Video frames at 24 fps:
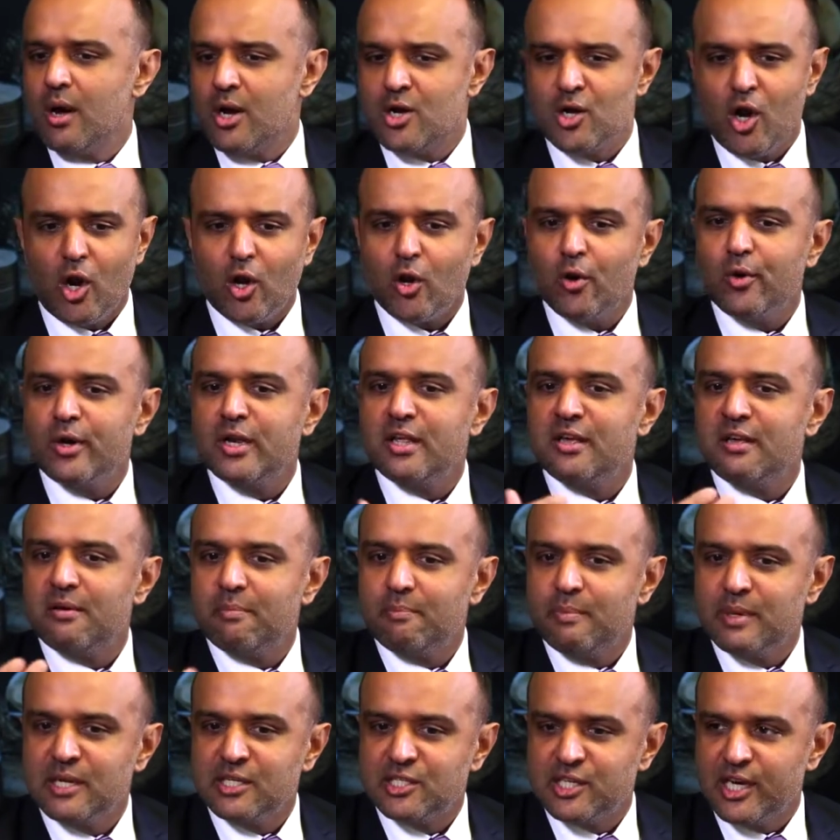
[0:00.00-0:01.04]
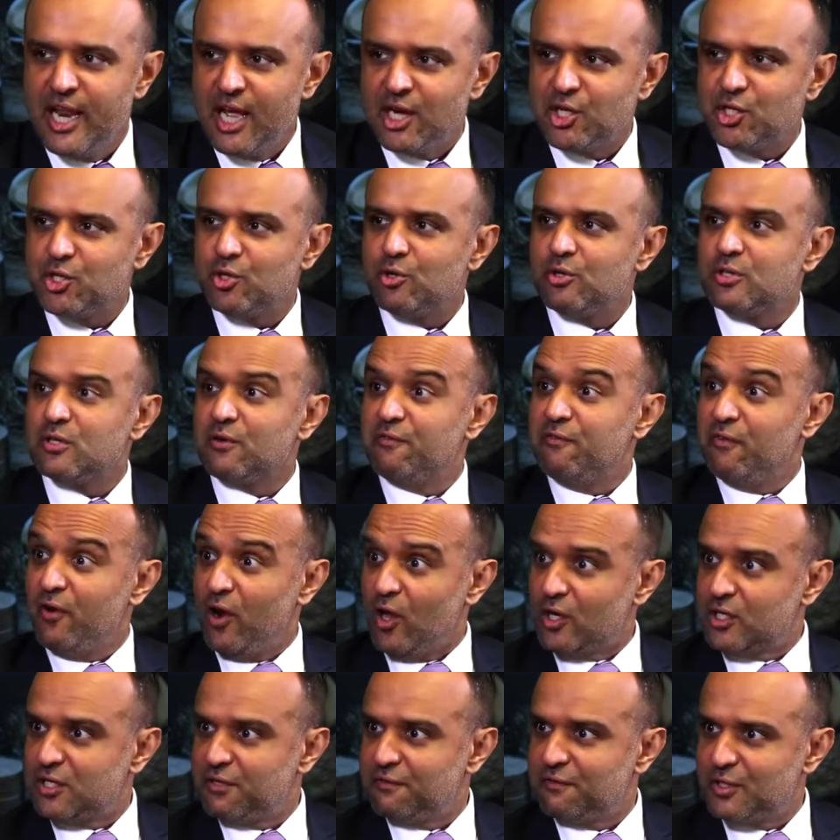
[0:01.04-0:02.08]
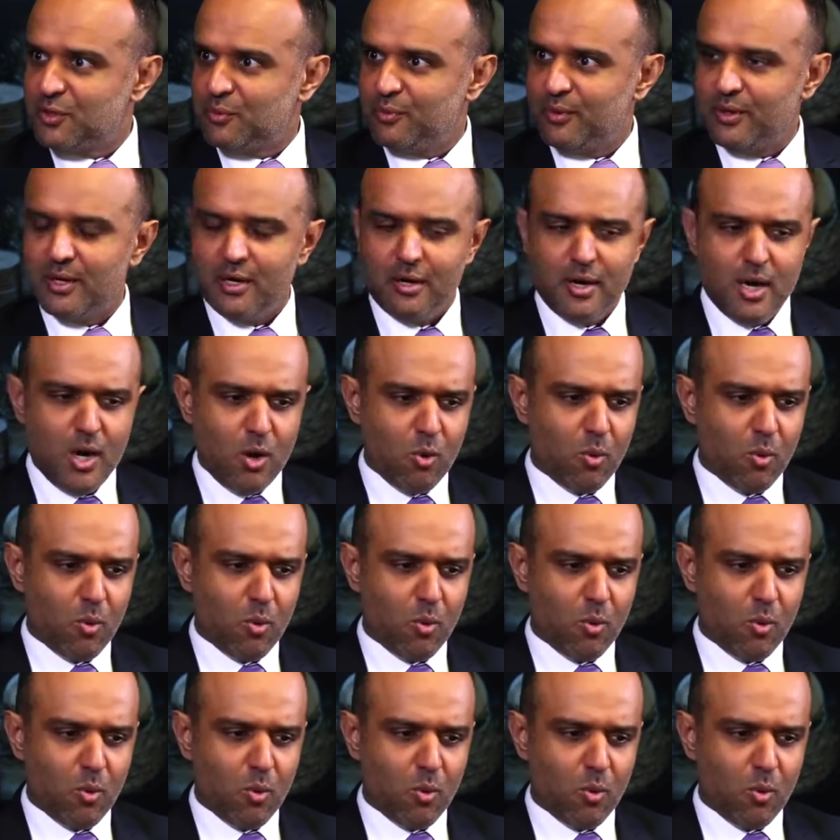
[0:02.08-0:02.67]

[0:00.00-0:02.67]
not only intellectuals or philosophers we